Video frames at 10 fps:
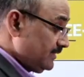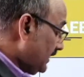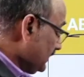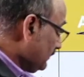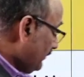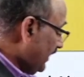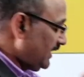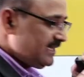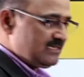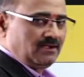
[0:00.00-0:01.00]
That is the
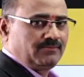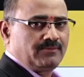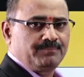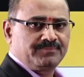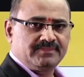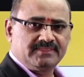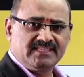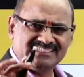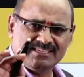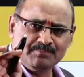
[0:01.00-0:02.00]
weightage of
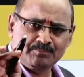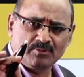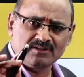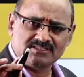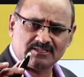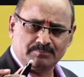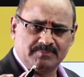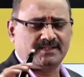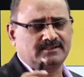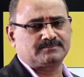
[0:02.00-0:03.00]
this simple
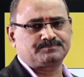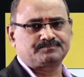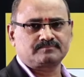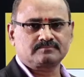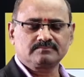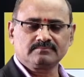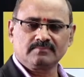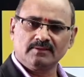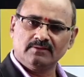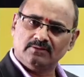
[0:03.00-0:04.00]
subject.
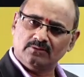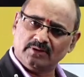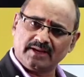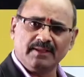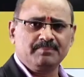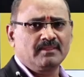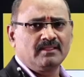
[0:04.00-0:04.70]
Okay?